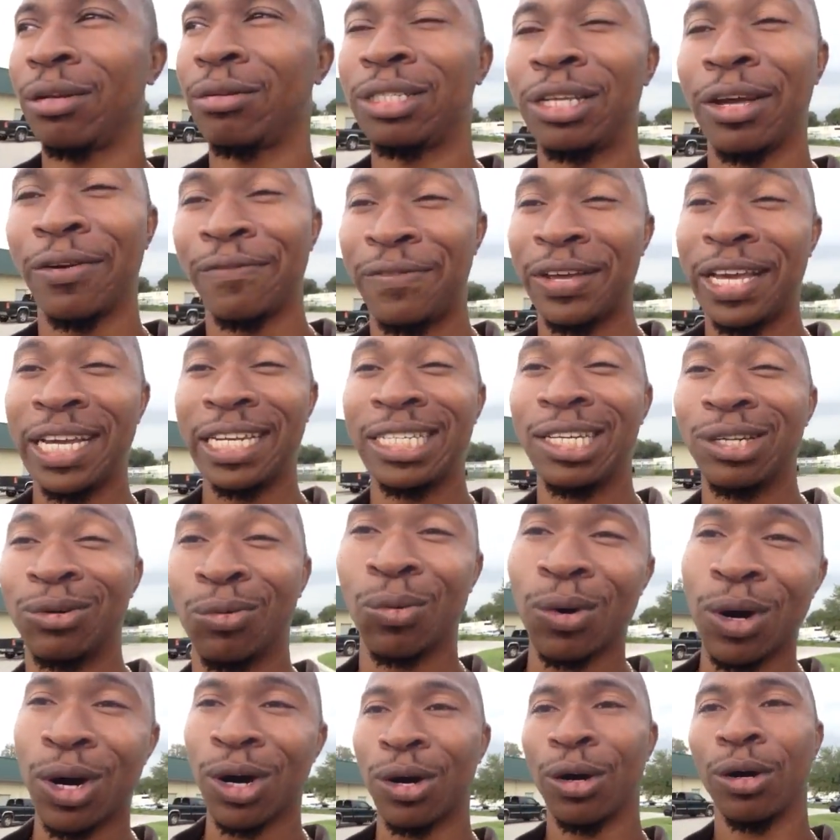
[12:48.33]
division
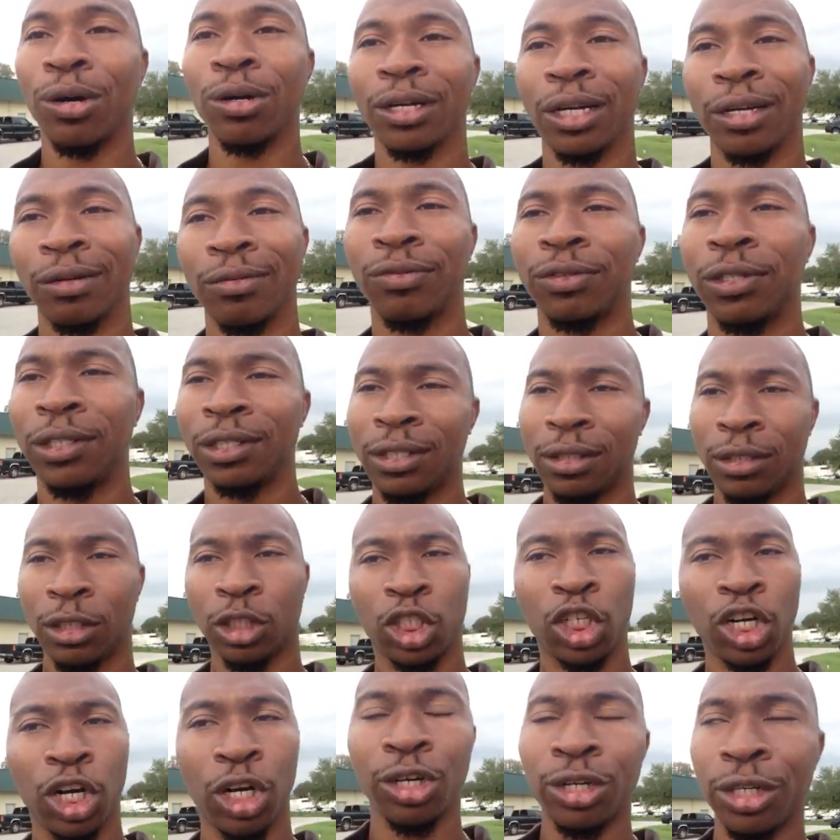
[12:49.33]
world of
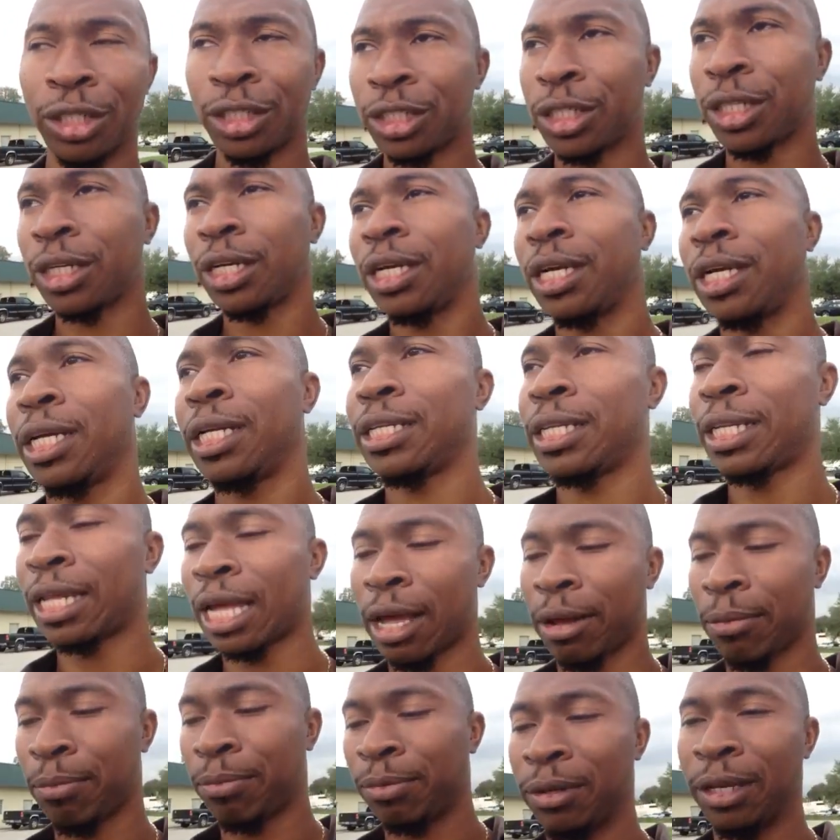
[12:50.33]
church
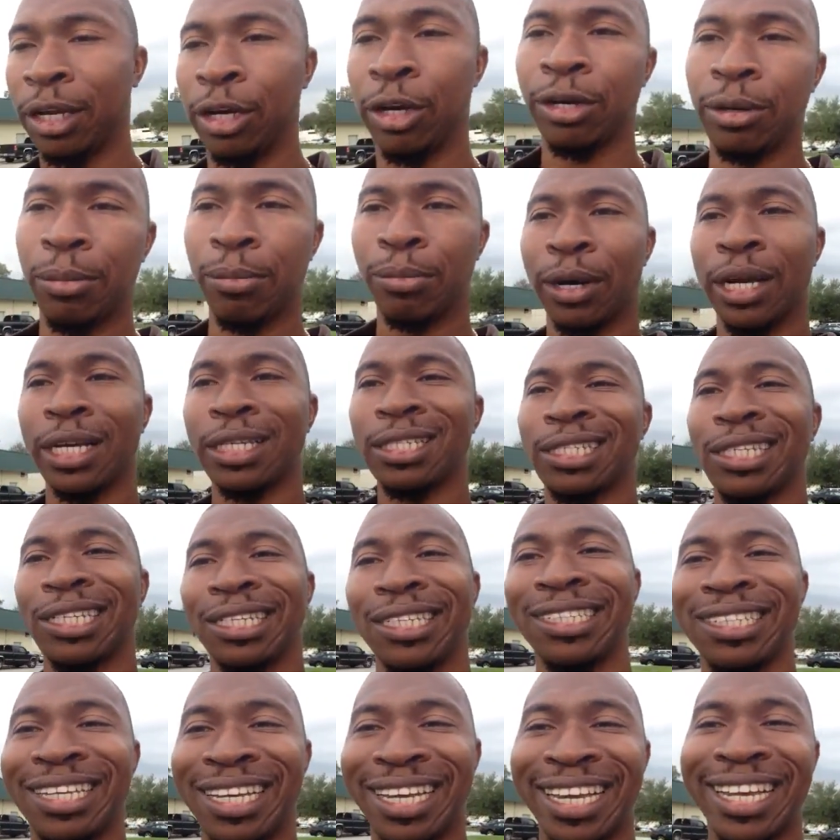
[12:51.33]
that they're
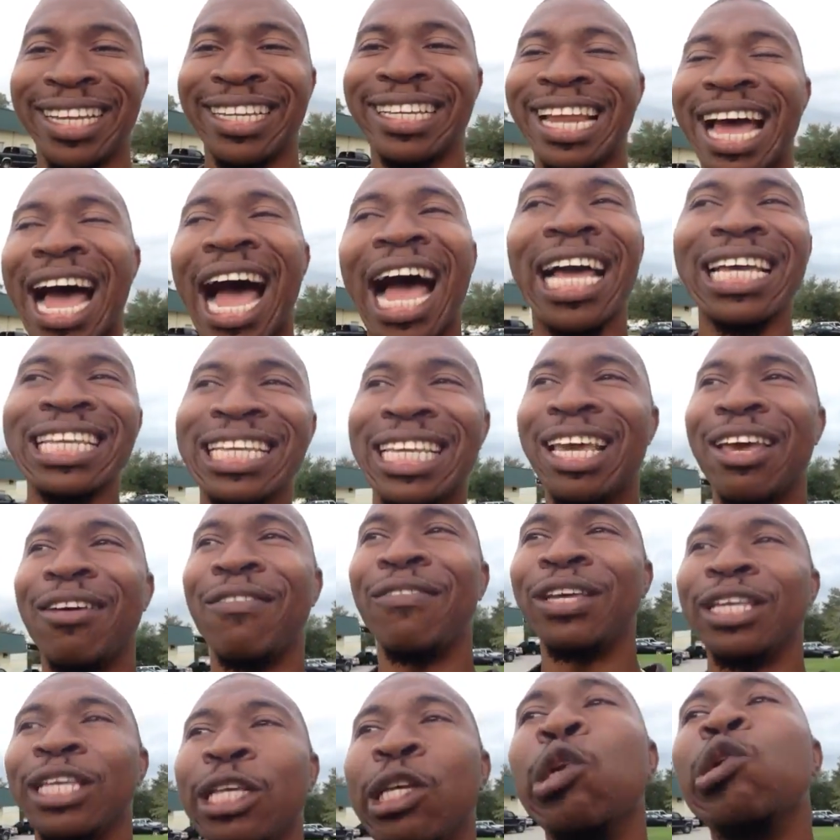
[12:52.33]
embracing, not
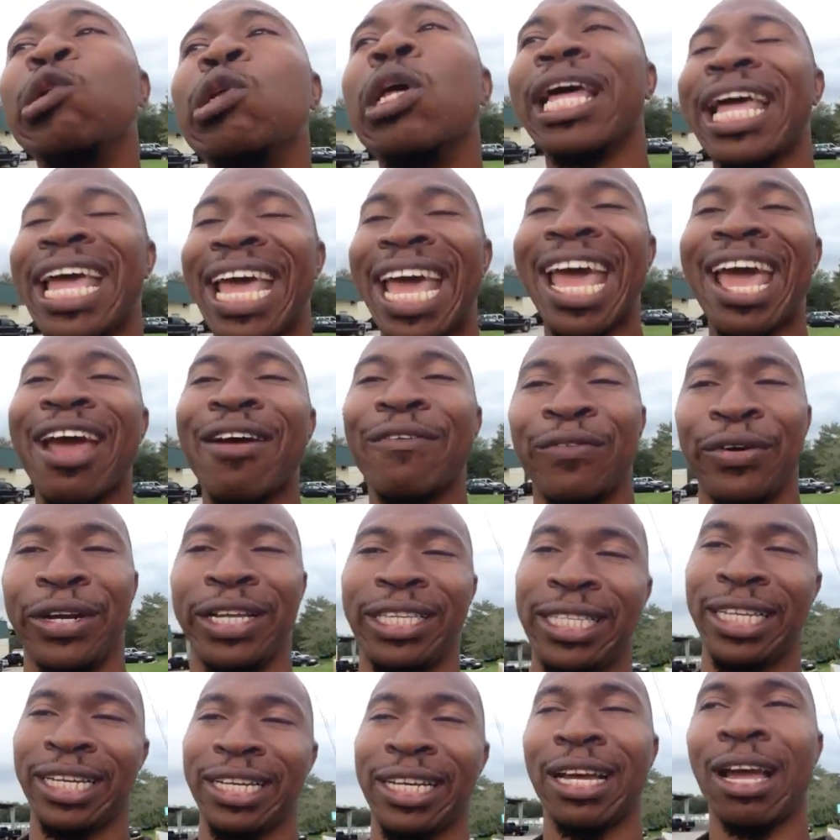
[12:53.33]
giving you
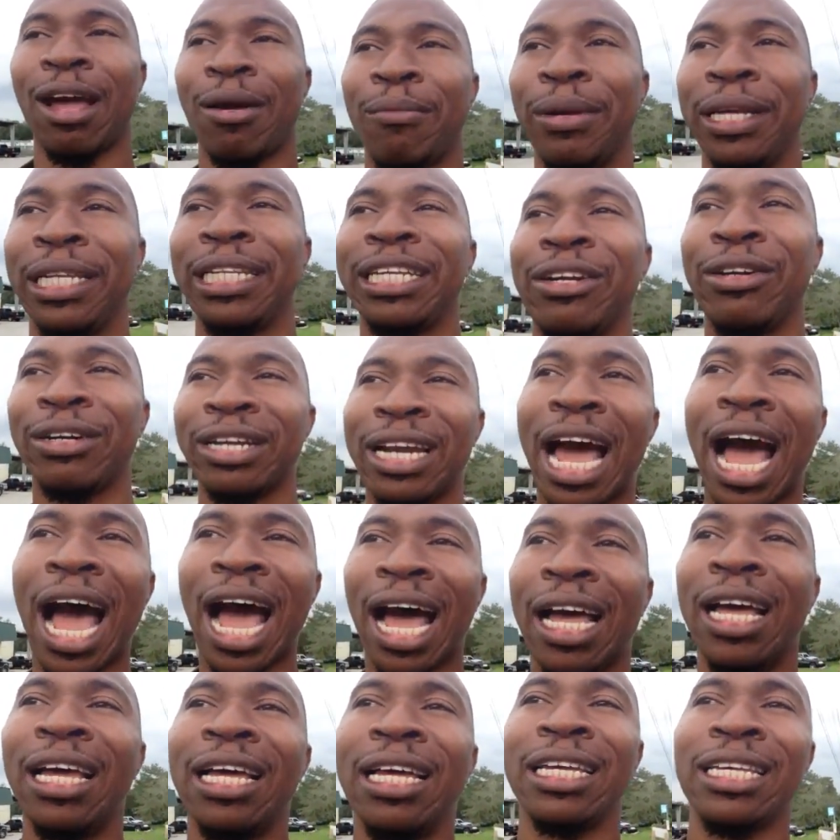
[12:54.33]
everything. I mean, they're
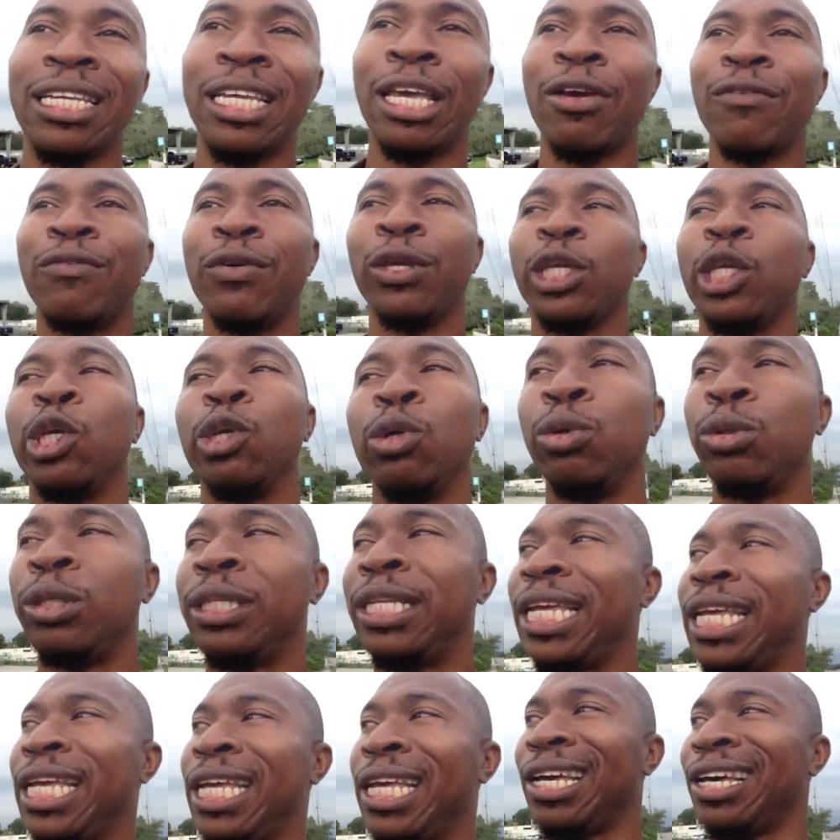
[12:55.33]
not giving you
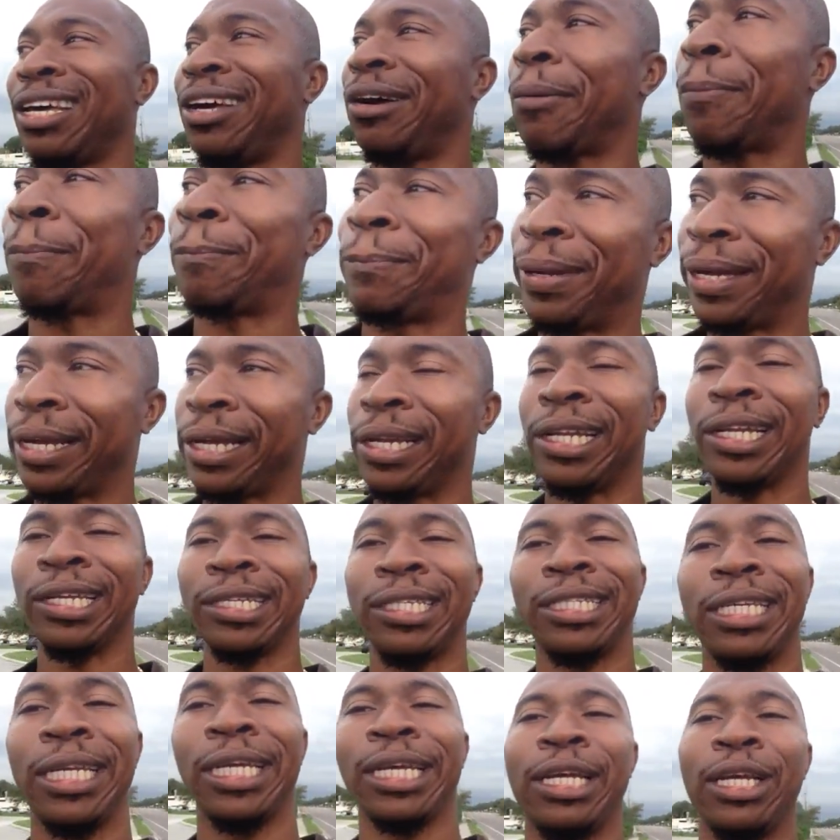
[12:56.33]
the
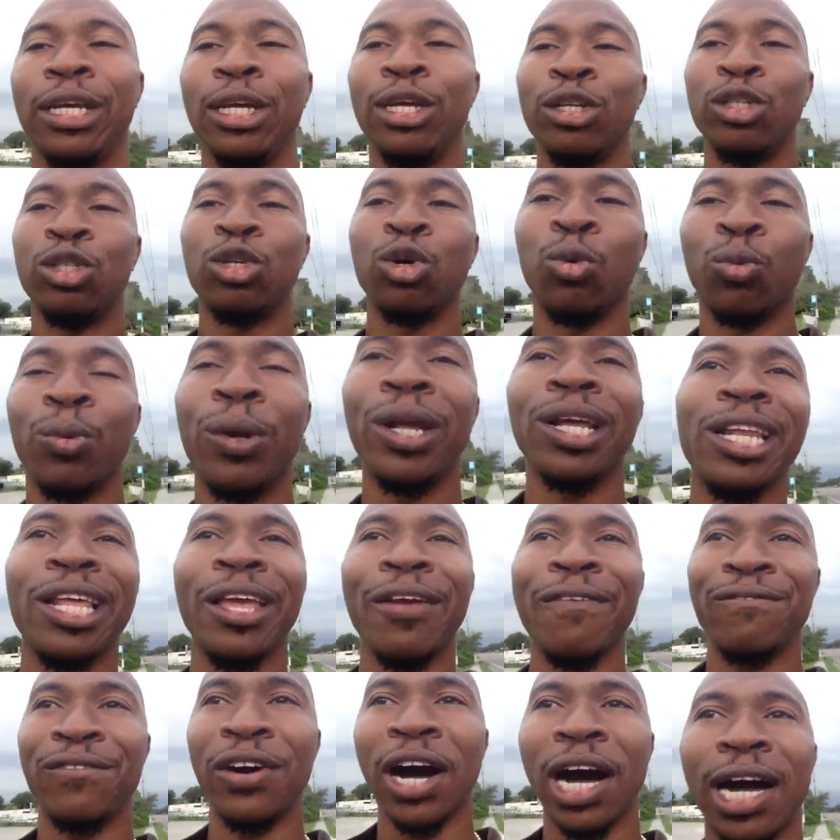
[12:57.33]
ability to
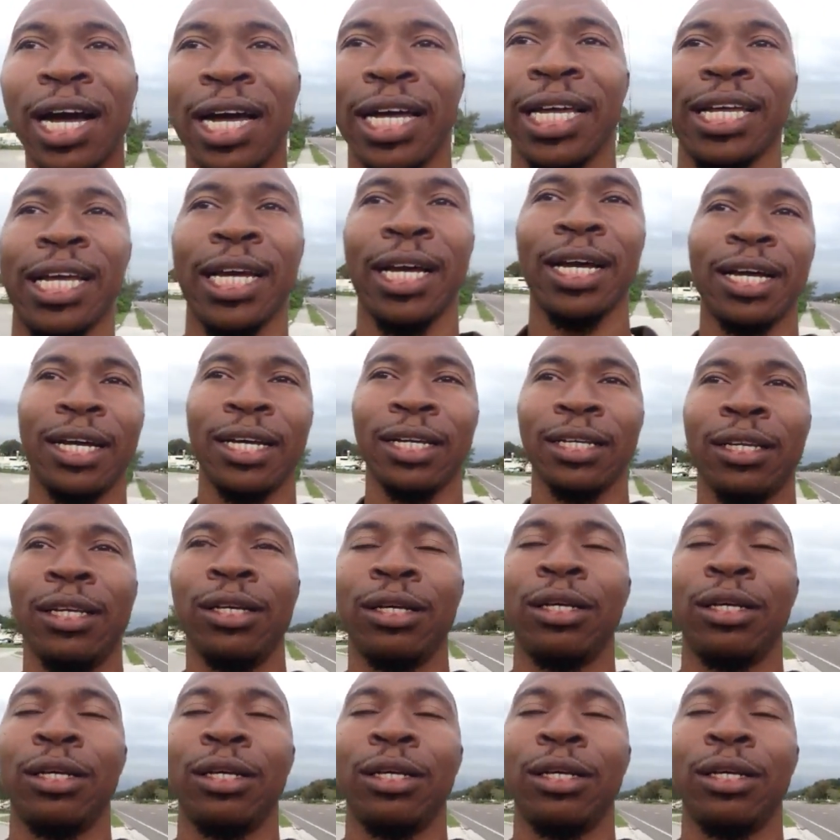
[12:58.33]
really find God.